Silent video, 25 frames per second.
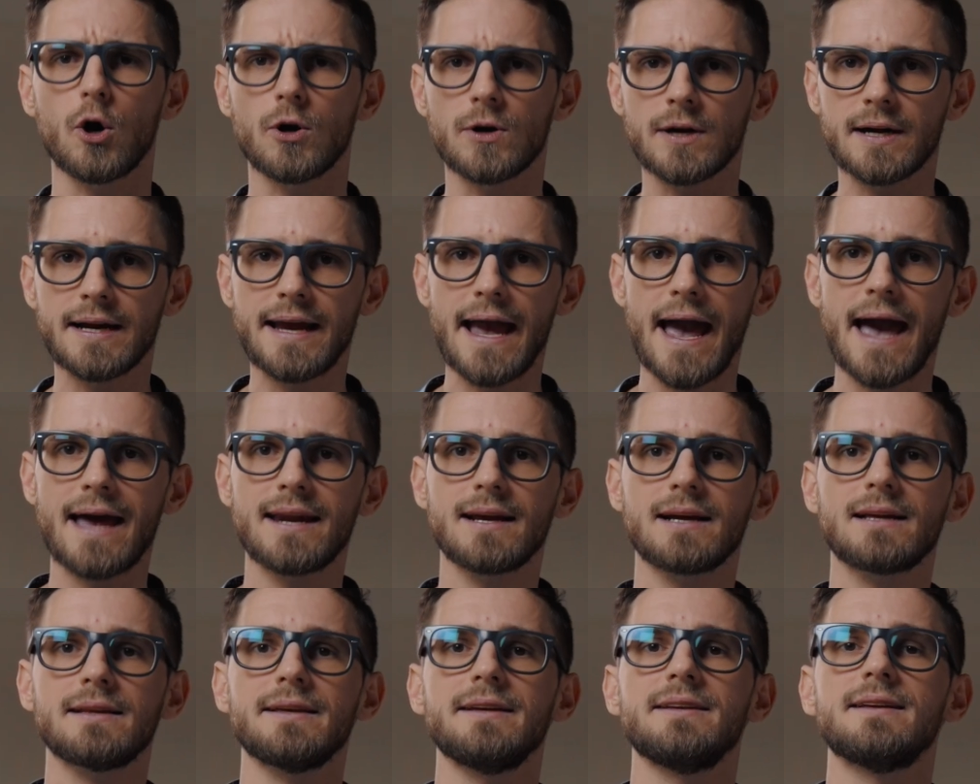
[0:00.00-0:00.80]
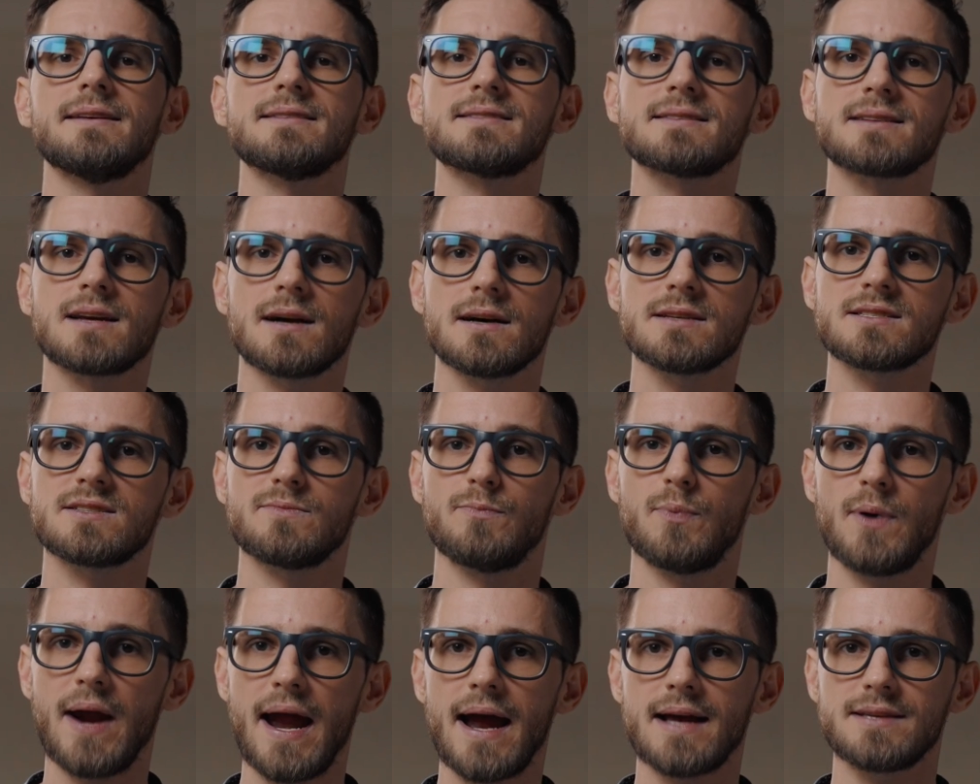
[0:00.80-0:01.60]
organically
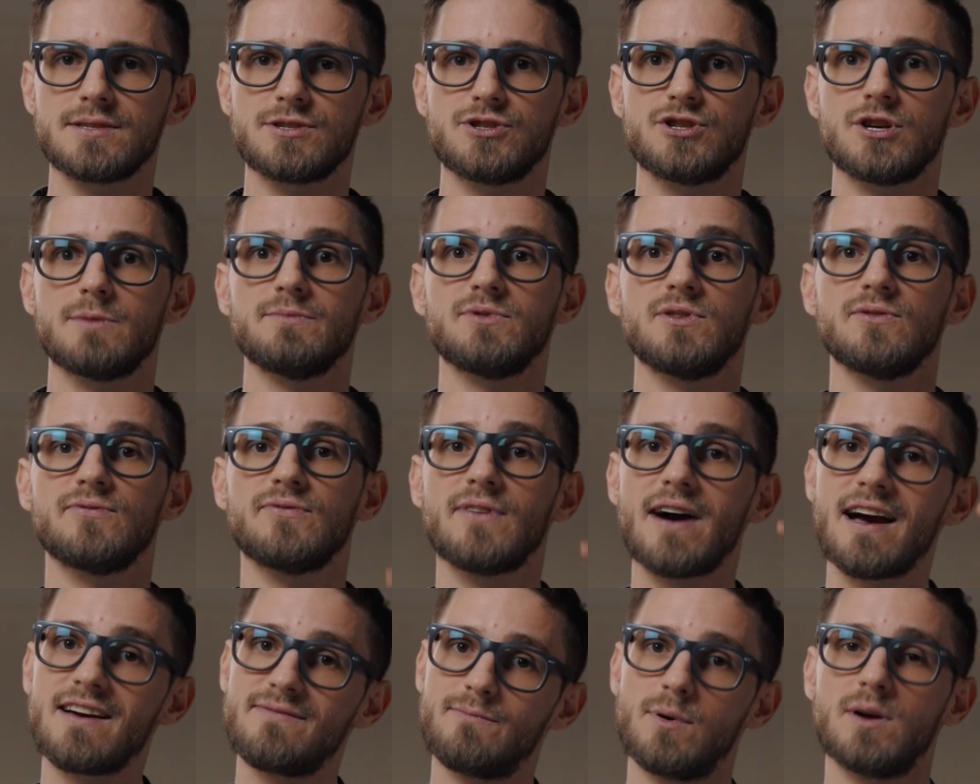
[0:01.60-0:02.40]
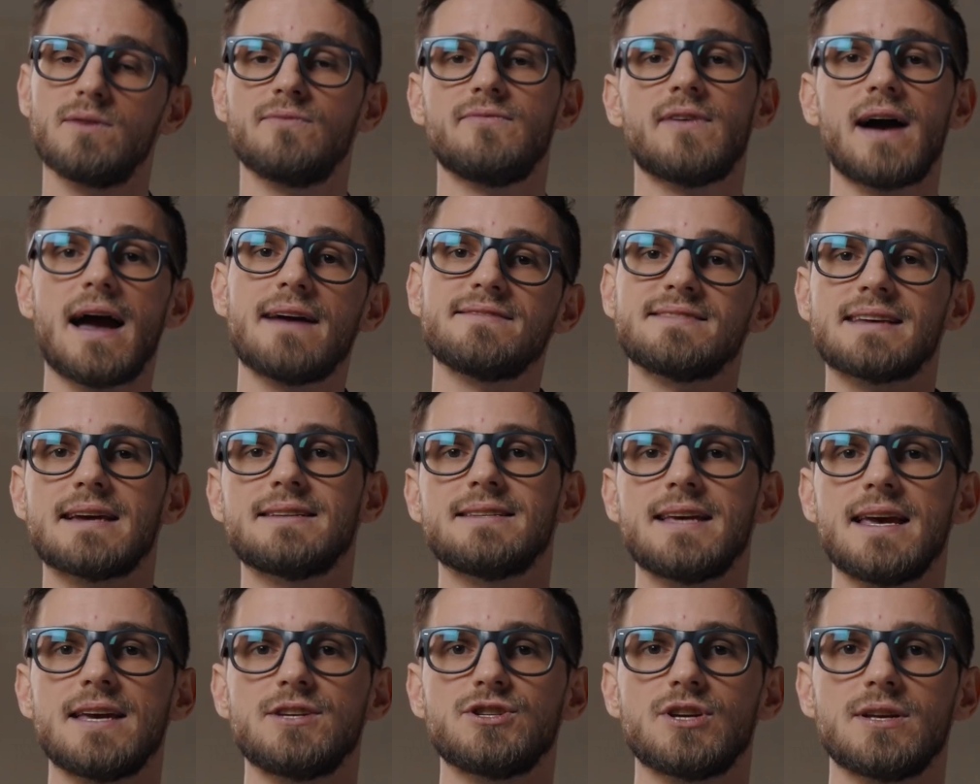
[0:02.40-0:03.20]
discussed brands jump to 5.5
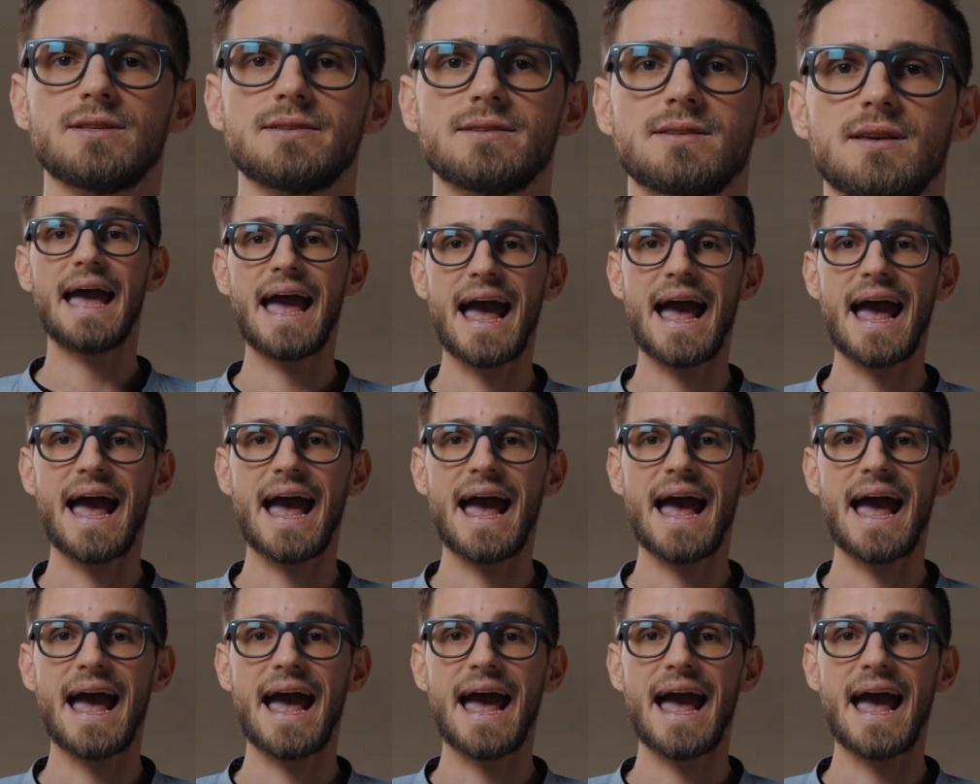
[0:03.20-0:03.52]
citations.